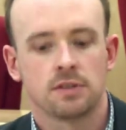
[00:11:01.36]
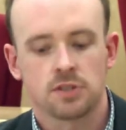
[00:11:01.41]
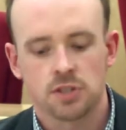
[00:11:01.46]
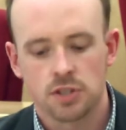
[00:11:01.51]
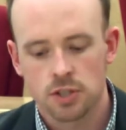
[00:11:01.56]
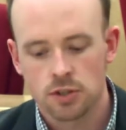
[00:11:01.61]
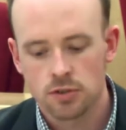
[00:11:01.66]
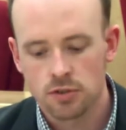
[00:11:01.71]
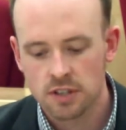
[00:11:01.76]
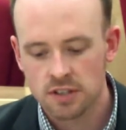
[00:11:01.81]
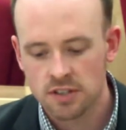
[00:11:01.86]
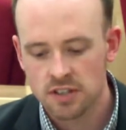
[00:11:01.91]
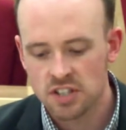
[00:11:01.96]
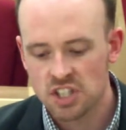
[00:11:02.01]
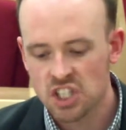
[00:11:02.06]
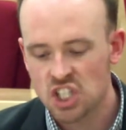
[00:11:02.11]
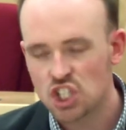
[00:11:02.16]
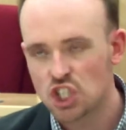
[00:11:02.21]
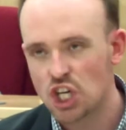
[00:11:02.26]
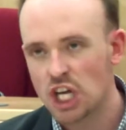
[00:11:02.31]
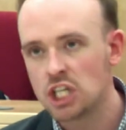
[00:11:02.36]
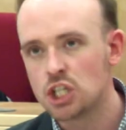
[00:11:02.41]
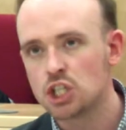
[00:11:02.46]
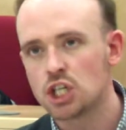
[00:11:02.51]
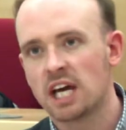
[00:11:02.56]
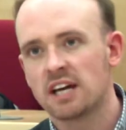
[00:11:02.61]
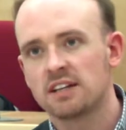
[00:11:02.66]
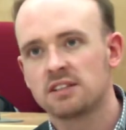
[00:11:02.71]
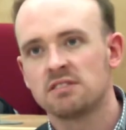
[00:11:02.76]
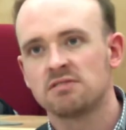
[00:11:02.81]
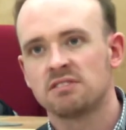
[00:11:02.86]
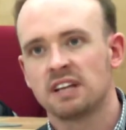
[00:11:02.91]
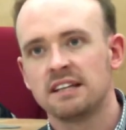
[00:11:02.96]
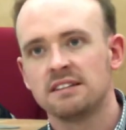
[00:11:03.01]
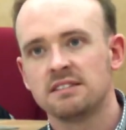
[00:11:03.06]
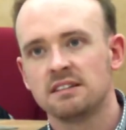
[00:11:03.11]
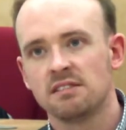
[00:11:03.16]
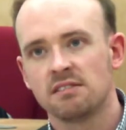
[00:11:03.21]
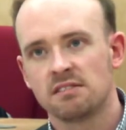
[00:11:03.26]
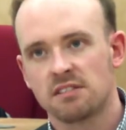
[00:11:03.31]
and the Securities Exchange Act of
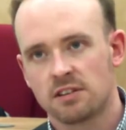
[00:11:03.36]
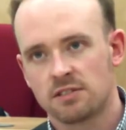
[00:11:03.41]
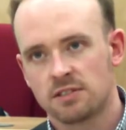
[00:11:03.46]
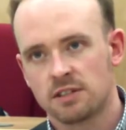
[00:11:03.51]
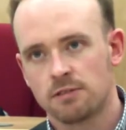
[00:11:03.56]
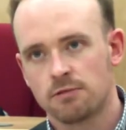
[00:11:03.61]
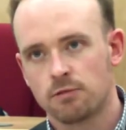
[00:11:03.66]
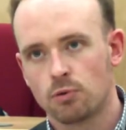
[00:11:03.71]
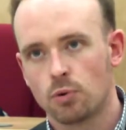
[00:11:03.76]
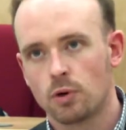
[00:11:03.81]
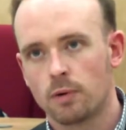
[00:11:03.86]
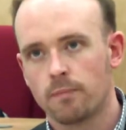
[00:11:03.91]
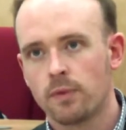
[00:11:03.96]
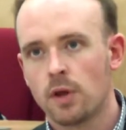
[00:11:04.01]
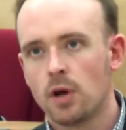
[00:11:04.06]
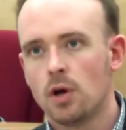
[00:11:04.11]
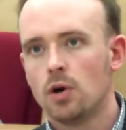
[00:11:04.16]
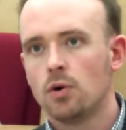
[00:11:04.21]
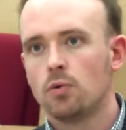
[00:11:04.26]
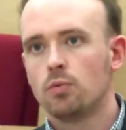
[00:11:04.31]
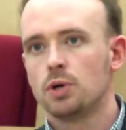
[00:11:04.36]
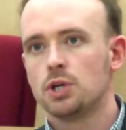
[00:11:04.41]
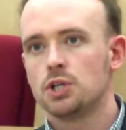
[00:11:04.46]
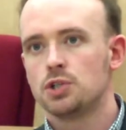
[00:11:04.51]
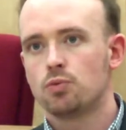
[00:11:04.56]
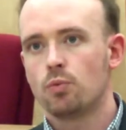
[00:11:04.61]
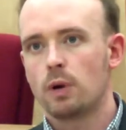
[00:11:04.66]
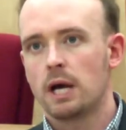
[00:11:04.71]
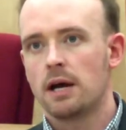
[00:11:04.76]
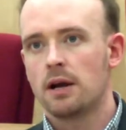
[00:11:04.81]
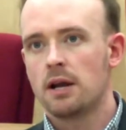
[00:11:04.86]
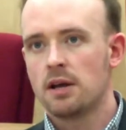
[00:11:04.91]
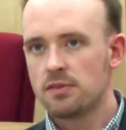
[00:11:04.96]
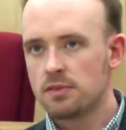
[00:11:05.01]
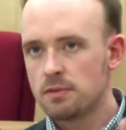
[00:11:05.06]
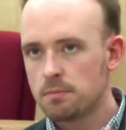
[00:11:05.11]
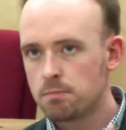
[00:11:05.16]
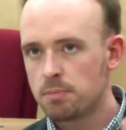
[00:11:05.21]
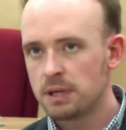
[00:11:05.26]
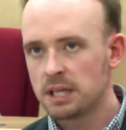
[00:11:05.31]
1934 which were
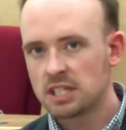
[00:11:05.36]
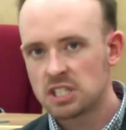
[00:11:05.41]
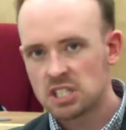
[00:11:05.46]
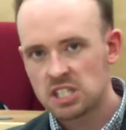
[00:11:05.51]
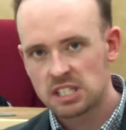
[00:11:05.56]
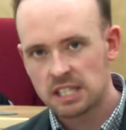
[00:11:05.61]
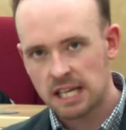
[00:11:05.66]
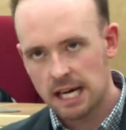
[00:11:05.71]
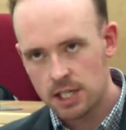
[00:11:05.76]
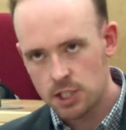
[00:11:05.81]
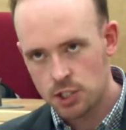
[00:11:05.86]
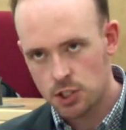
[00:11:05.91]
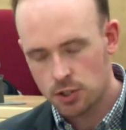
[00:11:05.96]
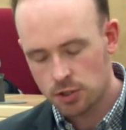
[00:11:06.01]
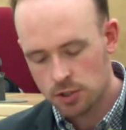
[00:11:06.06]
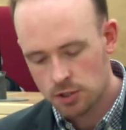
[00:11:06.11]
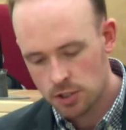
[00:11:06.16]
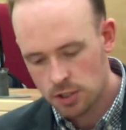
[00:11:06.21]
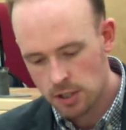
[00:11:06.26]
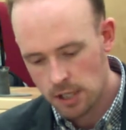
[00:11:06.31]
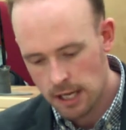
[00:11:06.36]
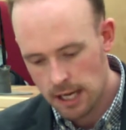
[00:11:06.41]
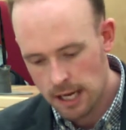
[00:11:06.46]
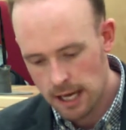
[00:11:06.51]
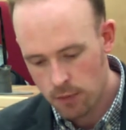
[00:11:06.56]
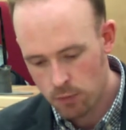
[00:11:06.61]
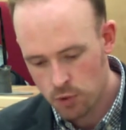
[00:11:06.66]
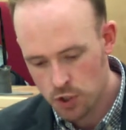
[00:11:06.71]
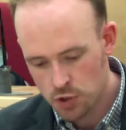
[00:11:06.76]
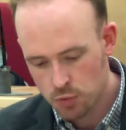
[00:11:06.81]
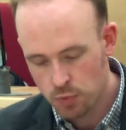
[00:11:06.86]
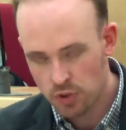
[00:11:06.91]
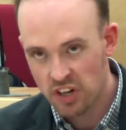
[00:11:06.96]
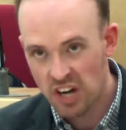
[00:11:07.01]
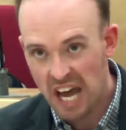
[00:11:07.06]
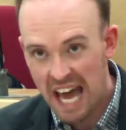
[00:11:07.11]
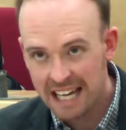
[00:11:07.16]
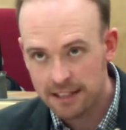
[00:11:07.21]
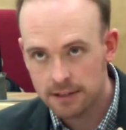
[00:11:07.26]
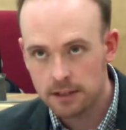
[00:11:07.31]
the big statutes uh, which were
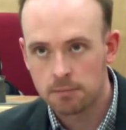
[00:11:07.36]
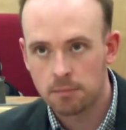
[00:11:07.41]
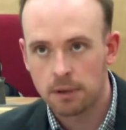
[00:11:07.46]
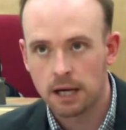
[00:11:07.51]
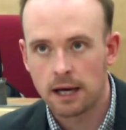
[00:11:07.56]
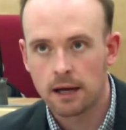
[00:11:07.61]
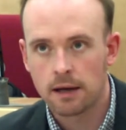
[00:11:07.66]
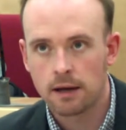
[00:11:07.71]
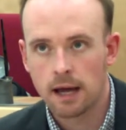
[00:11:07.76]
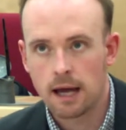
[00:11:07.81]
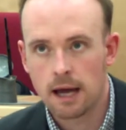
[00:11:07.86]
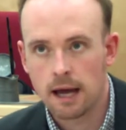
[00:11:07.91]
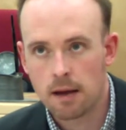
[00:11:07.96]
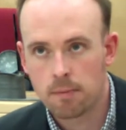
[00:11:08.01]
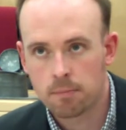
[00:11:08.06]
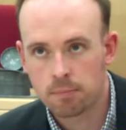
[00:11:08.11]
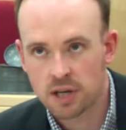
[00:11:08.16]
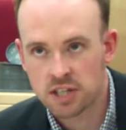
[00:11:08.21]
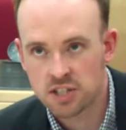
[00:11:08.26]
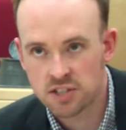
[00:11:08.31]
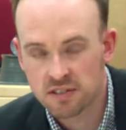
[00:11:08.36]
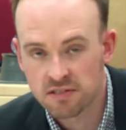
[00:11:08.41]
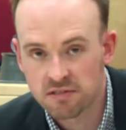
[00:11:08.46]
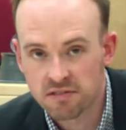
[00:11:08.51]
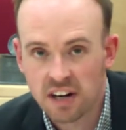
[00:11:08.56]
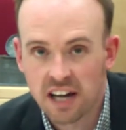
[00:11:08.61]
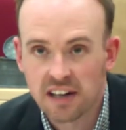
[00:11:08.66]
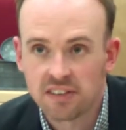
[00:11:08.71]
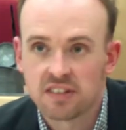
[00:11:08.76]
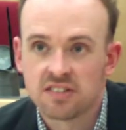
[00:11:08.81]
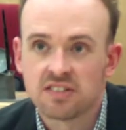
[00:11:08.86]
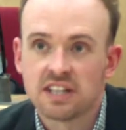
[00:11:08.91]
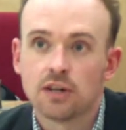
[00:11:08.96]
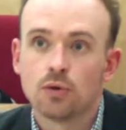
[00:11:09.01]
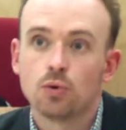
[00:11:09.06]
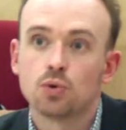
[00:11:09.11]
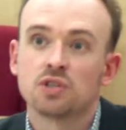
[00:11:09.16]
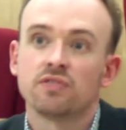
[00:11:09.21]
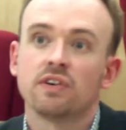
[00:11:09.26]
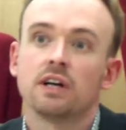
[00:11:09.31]
enacted by uh, President Franklin
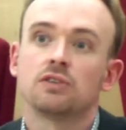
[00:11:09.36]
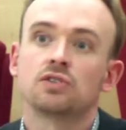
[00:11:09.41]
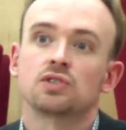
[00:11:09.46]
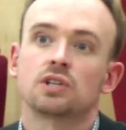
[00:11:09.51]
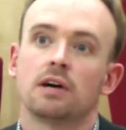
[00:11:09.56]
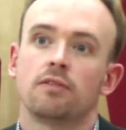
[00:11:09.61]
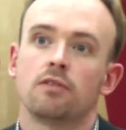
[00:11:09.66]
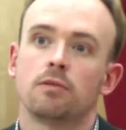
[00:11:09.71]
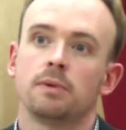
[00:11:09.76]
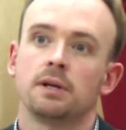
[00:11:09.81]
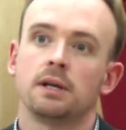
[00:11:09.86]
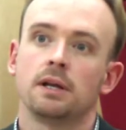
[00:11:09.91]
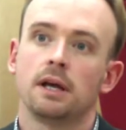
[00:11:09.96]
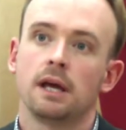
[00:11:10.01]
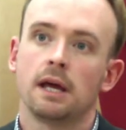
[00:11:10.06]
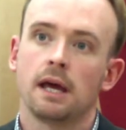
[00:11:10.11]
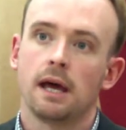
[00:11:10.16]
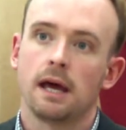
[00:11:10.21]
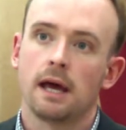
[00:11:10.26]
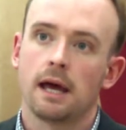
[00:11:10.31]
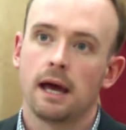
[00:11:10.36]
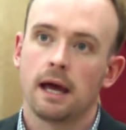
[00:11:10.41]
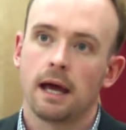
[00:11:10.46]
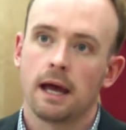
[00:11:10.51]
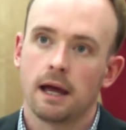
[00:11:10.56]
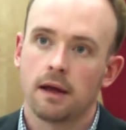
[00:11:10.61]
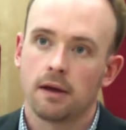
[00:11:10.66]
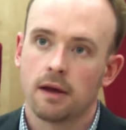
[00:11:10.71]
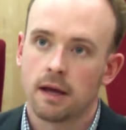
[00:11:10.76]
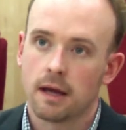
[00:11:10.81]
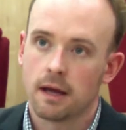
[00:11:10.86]
D. Roosevelt's government uh, uh, uh,